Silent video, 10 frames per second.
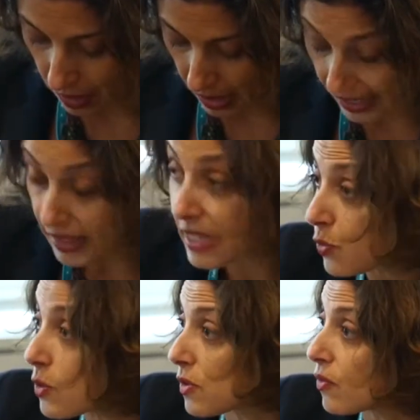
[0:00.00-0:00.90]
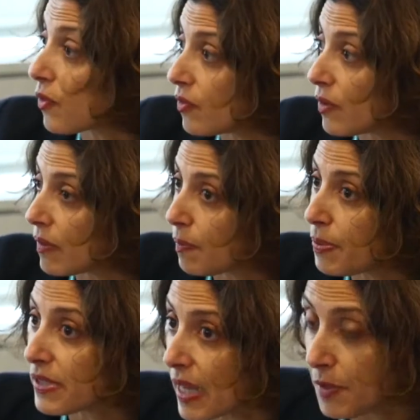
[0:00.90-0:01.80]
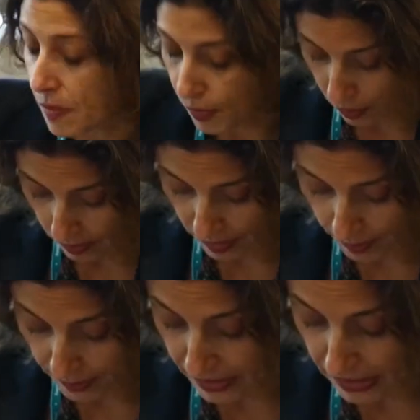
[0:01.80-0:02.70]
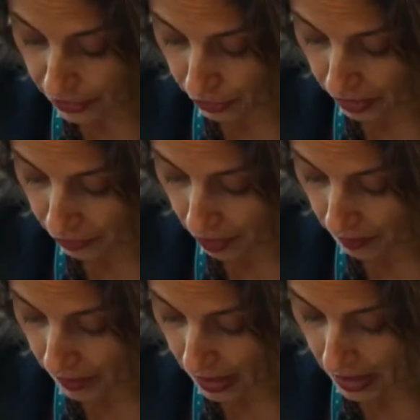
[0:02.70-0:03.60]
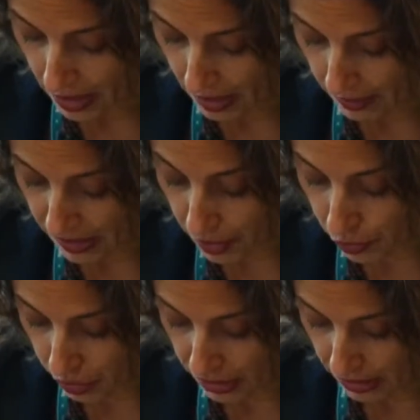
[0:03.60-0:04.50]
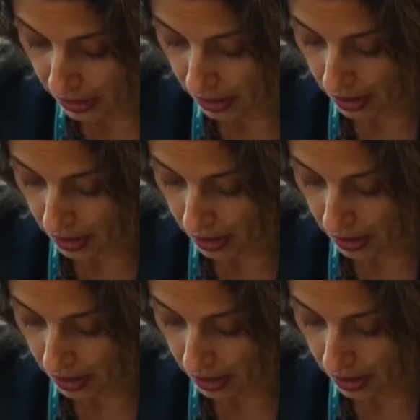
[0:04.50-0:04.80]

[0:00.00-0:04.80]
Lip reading: And this was perceptible, particularly from a security